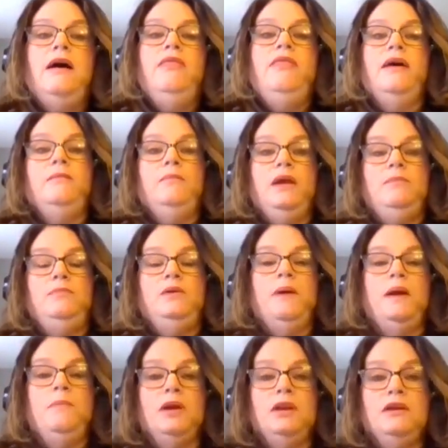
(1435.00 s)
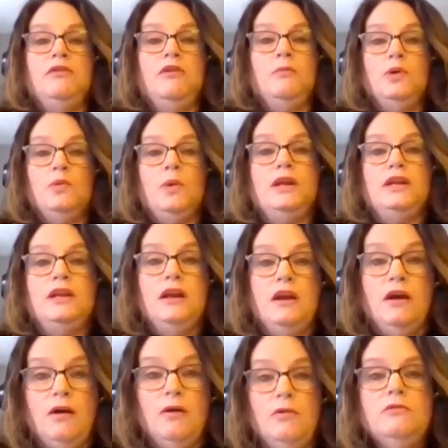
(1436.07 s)
Then maybe by Monday they'll be ready to
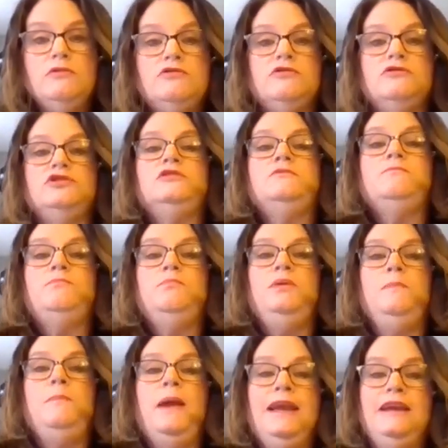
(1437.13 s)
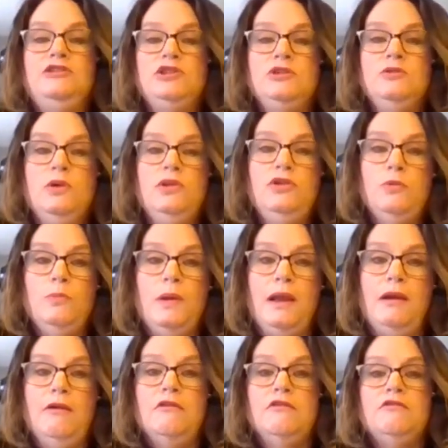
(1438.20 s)
go. So just be patient with your
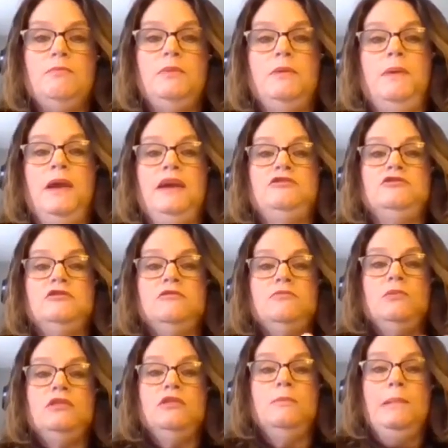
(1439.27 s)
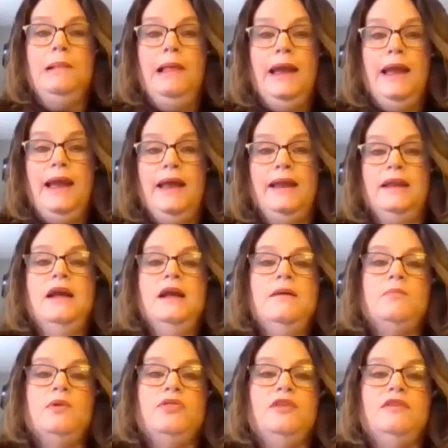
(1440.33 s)
bankers, be patient with the plan,
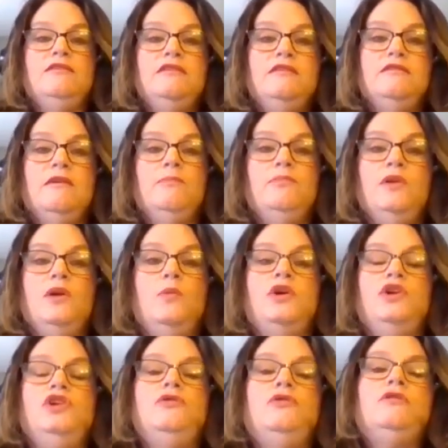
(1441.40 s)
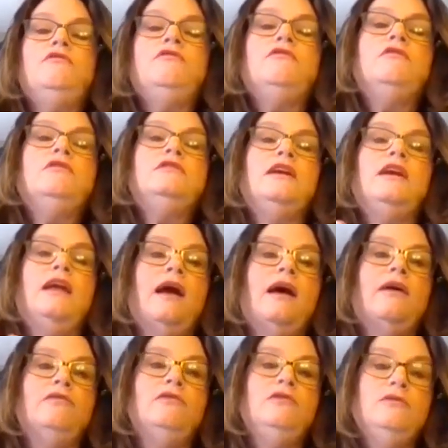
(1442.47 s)
but this is something where you can start to
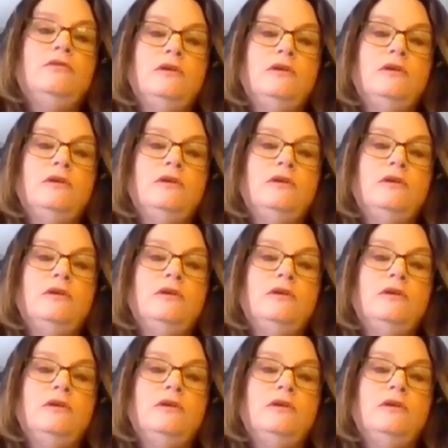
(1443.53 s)
gather your